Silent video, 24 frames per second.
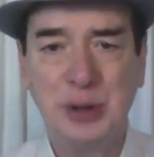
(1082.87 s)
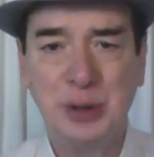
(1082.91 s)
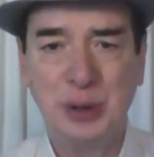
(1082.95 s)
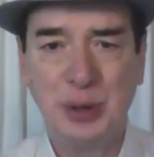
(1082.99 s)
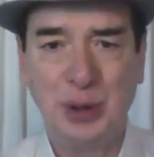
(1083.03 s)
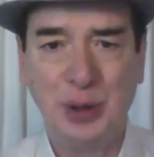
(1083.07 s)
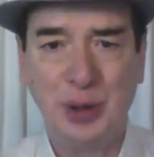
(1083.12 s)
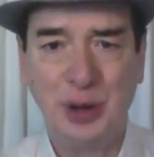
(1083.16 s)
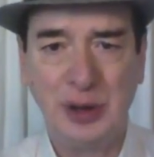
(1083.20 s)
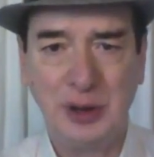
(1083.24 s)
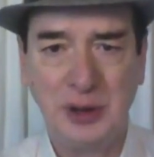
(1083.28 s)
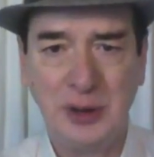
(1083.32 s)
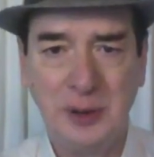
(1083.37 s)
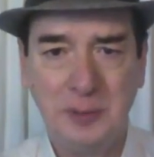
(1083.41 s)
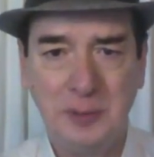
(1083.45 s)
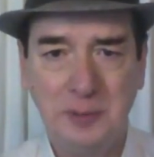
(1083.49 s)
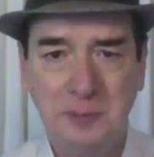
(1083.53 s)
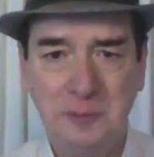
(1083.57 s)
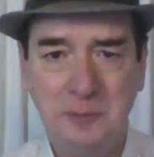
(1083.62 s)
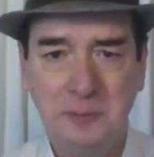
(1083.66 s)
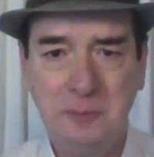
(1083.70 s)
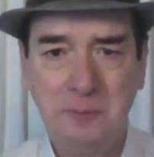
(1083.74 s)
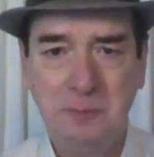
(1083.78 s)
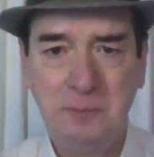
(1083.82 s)
to God.
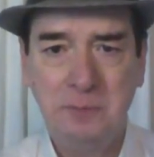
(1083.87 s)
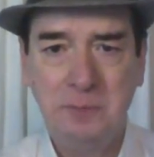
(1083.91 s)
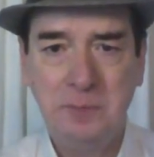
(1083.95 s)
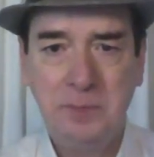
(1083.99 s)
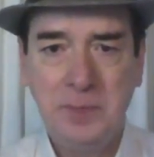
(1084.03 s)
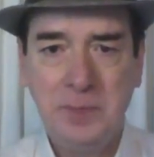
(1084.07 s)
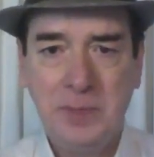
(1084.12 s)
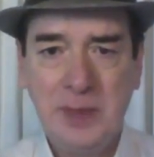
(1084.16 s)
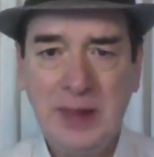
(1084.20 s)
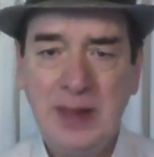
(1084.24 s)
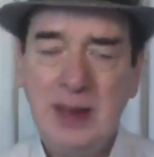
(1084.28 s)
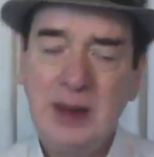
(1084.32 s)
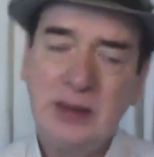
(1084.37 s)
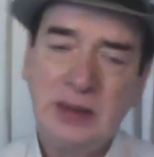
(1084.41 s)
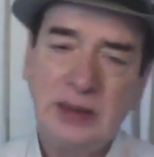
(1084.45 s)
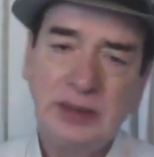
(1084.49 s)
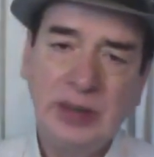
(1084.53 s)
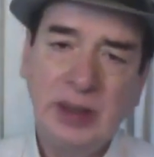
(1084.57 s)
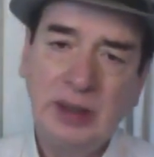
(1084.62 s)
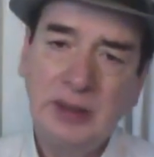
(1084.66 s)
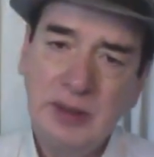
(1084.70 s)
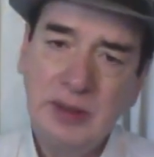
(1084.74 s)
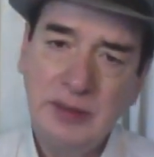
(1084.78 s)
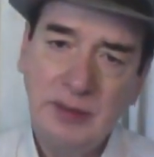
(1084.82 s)
Let us
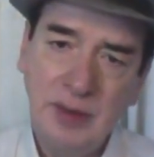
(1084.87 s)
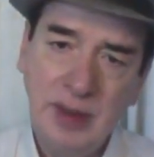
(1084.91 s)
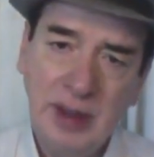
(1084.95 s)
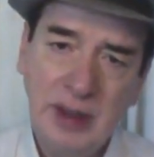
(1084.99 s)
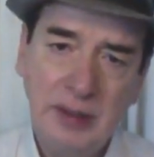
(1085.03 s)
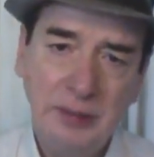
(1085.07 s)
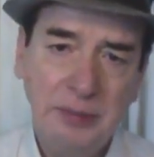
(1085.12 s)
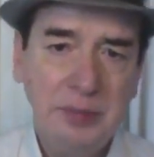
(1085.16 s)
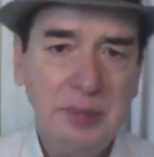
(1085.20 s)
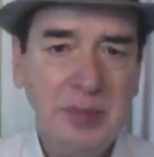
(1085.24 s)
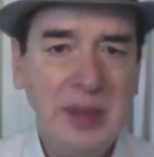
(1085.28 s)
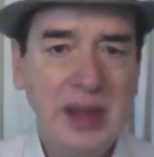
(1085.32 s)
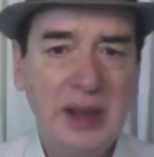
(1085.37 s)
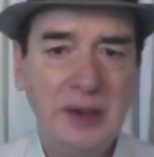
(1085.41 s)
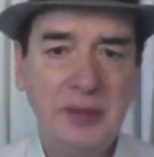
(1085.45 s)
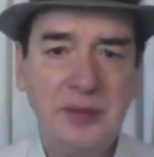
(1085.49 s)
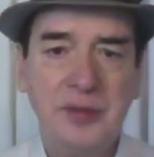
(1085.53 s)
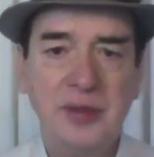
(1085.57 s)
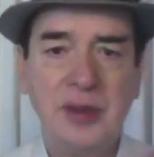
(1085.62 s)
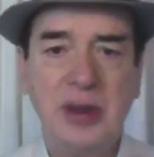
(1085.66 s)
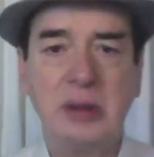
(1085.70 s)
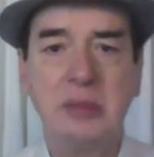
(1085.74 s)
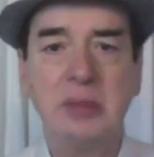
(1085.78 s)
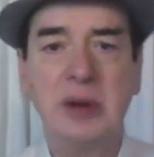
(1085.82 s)
have
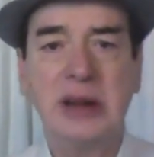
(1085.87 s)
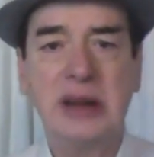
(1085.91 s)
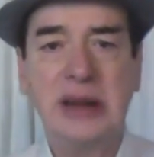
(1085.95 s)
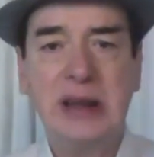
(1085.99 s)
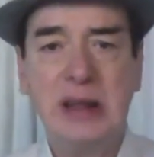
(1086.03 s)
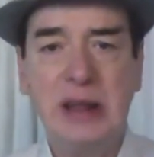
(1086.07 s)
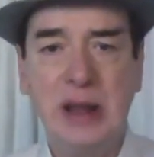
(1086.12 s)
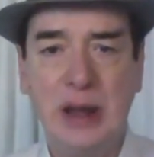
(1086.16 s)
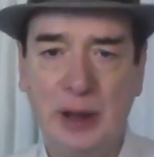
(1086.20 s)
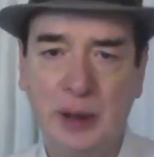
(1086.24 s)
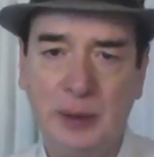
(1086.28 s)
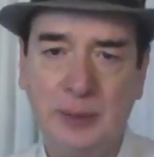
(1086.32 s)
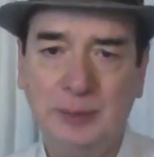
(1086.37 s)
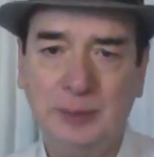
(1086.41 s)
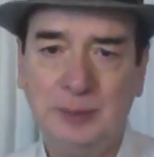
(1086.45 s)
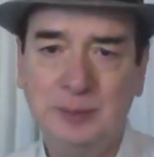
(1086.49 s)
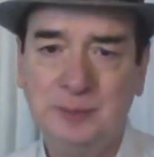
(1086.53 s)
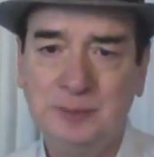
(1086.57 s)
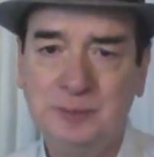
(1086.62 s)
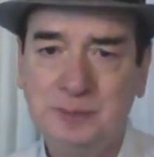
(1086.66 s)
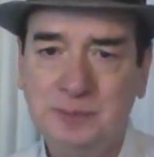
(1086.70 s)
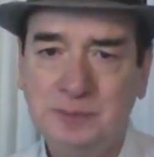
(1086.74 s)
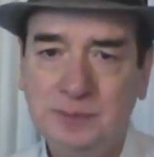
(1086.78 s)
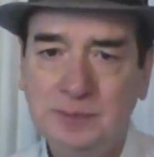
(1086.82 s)
everybody there.
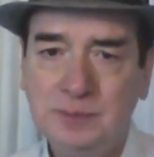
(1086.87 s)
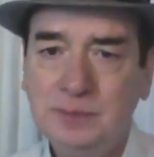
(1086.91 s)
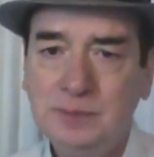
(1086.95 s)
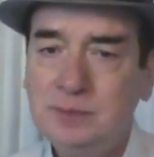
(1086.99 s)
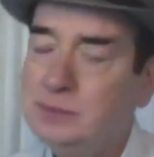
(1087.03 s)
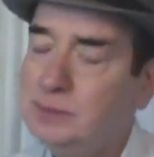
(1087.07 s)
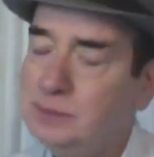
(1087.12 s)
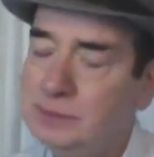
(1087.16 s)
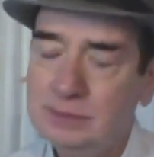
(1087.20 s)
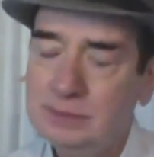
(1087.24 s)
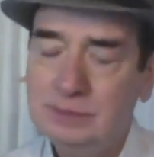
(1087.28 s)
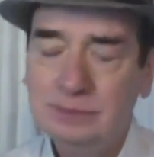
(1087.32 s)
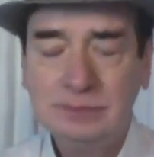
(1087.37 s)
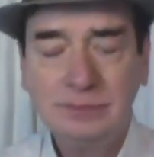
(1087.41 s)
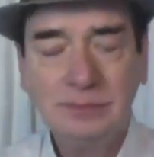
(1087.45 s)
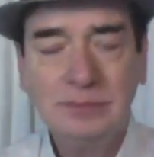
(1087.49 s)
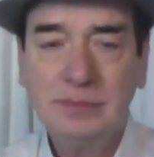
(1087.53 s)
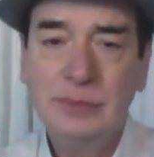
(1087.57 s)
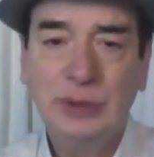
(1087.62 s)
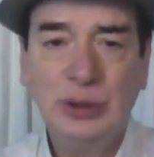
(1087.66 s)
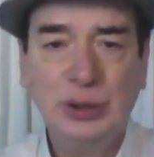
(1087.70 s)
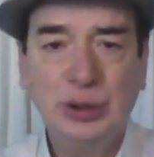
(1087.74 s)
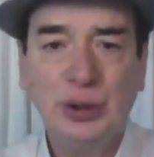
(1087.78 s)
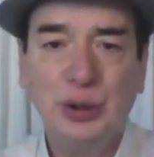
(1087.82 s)

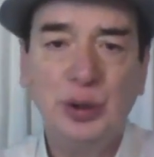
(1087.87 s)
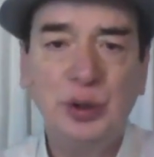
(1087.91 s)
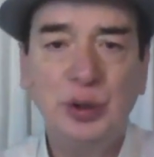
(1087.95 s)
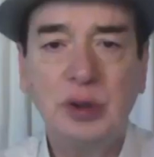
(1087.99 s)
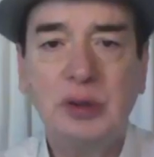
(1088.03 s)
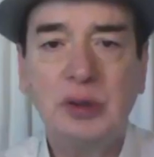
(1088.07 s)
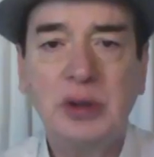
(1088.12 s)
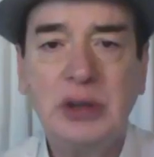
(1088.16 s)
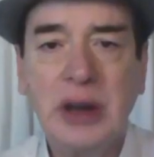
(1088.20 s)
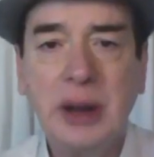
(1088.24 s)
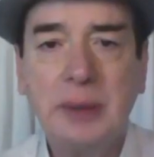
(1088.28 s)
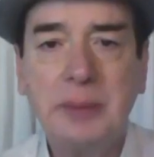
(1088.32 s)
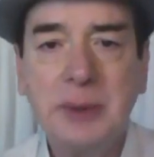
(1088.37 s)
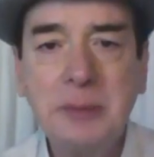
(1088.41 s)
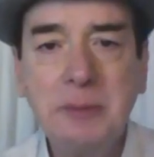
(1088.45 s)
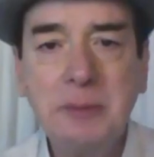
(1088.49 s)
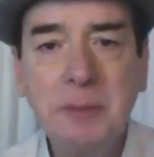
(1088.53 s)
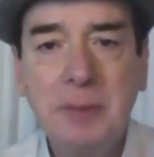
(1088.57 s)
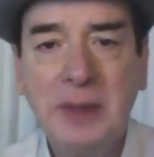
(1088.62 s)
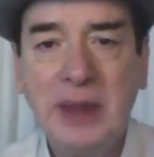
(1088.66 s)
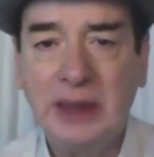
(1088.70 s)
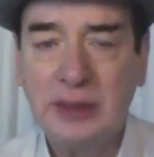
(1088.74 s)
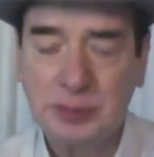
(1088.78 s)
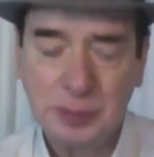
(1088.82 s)
So you know what
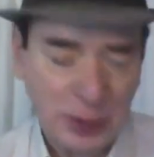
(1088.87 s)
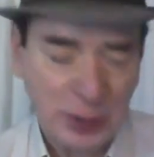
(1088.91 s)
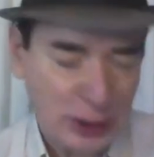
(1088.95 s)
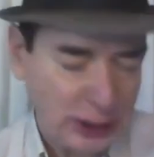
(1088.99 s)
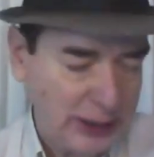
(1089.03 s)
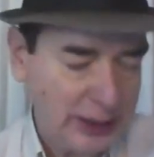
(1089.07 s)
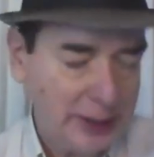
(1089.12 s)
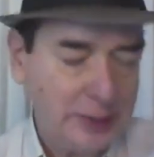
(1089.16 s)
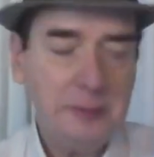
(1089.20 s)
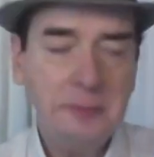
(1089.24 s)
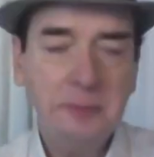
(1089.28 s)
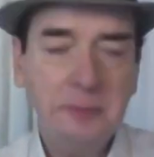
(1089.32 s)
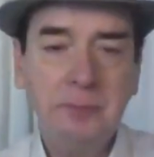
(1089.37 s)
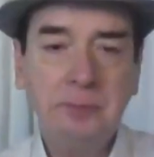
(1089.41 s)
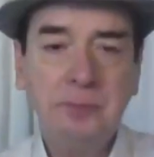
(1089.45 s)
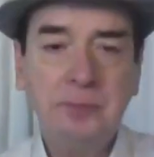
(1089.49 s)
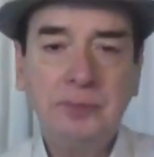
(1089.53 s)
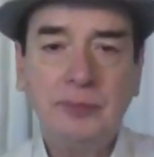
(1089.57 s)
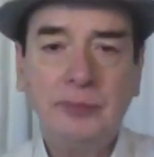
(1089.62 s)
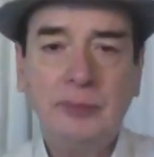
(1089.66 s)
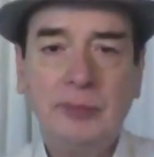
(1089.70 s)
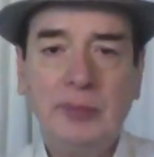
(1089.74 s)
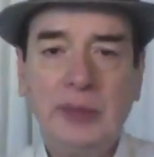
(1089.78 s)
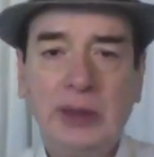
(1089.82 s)
happened next morning?
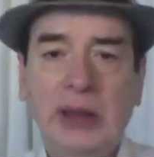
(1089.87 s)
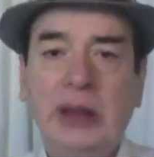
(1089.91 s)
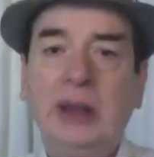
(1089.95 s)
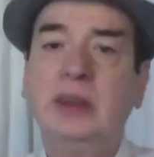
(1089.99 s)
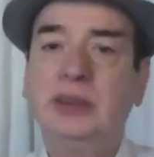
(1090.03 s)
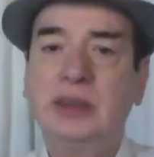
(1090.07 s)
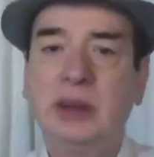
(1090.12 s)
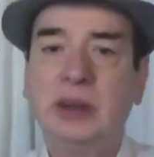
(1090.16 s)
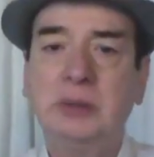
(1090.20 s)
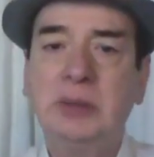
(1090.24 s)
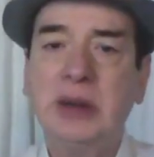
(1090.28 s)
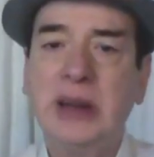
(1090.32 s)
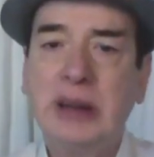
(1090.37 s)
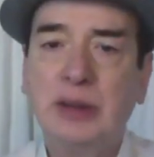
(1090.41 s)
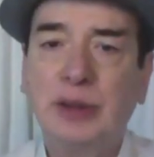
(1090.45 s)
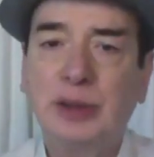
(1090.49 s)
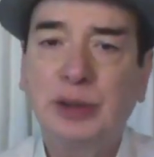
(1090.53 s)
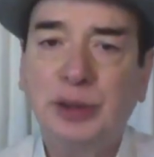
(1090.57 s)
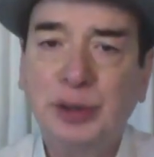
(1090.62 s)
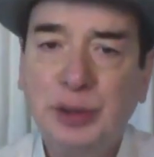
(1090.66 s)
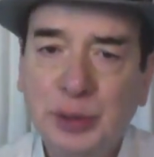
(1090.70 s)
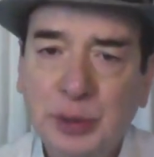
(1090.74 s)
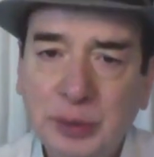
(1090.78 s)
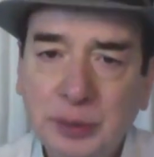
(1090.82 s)
Somebody
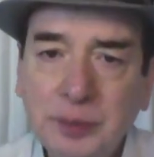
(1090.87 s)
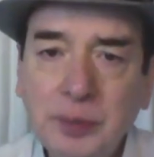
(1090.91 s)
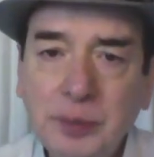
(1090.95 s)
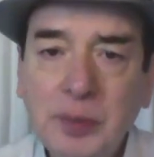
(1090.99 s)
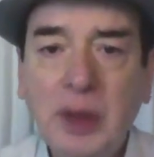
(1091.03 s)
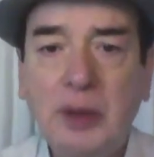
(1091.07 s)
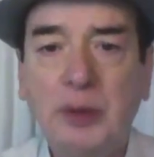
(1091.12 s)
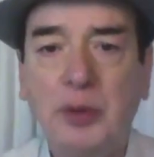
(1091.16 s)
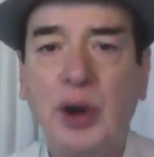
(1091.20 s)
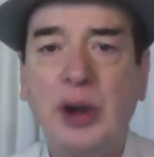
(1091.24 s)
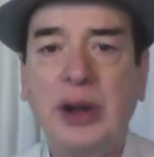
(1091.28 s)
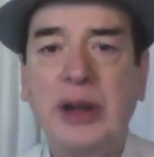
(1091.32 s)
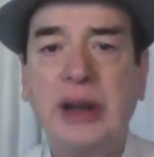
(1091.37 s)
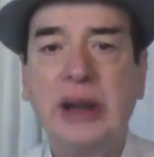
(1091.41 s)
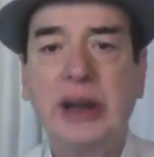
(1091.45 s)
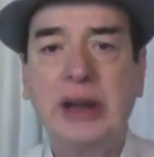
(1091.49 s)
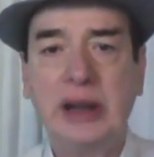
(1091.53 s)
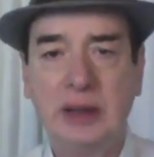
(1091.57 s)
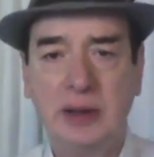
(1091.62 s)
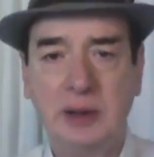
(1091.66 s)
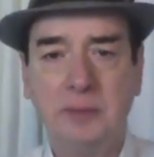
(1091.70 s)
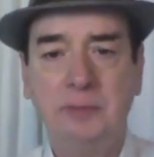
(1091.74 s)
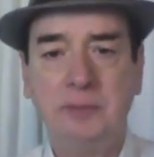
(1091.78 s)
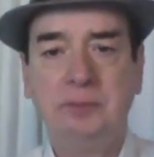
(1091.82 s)
is walking
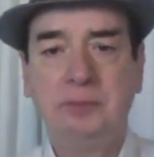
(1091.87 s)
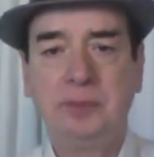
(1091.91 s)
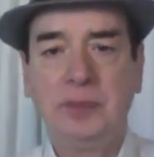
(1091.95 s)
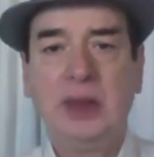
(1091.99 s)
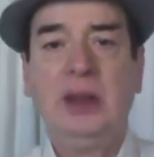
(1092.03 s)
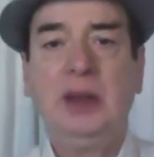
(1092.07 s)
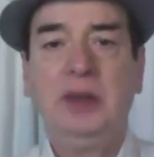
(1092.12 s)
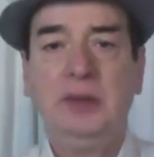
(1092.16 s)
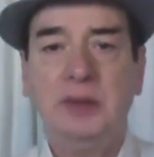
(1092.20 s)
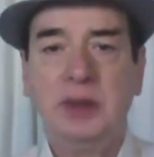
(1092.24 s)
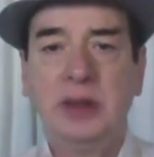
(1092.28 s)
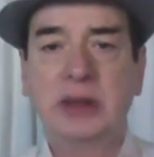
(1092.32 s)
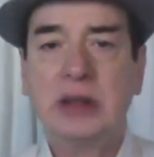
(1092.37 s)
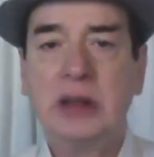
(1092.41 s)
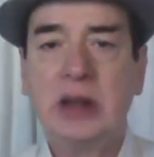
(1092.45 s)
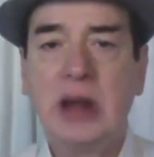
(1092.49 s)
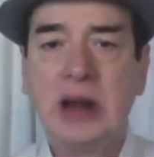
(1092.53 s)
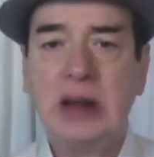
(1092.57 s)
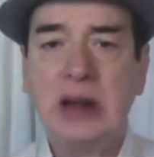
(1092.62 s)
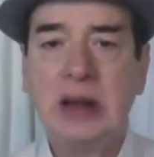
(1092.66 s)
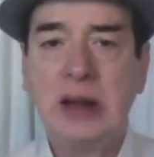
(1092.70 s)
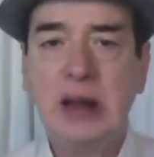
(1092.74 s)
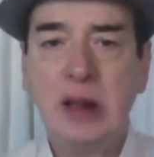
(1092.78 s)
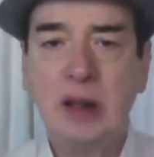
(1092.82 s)
in with an
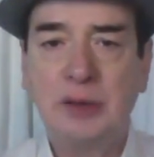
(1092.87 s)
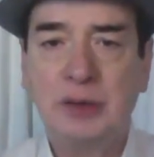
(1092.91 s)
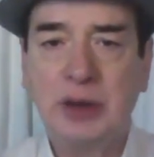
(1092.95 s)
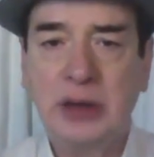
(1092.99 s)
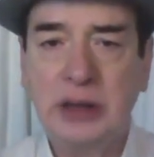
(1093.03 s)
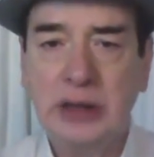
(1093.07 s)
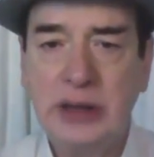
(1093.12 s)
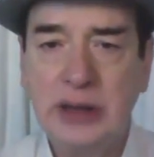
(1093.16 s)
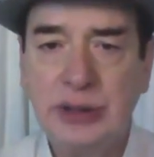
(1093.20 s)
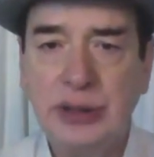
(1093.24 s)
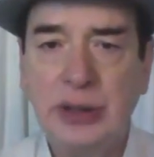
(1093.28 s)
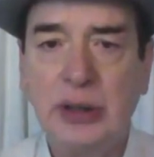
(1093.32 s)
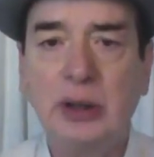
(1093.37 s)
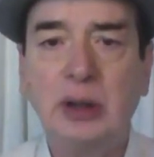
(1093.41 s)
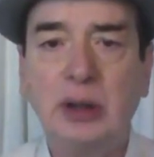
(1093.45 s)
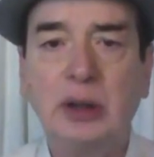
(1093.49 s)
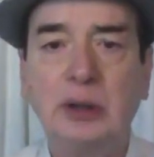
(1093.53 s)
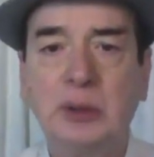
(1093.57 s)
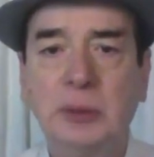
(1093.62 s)
idol of Ganesha.